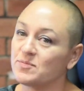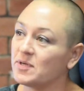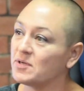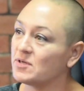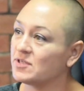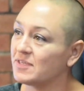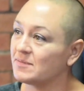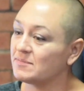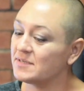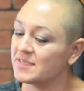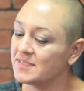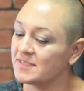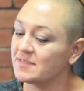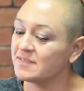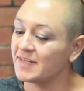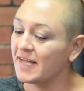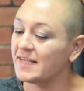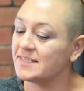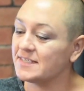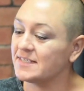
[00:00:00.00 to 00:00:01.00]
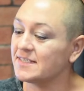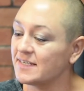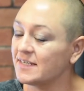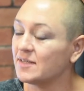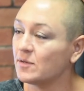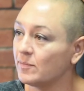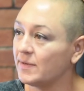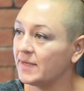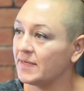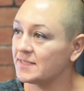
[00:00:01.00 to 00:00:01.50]
because I'm still getting
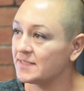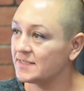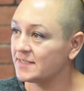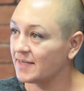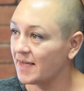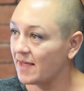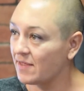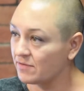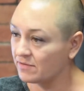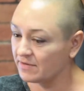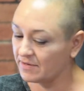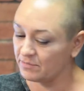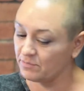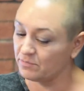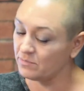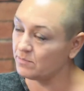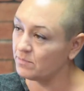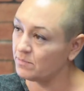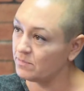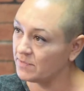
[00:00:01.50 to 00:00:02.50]
little bits together and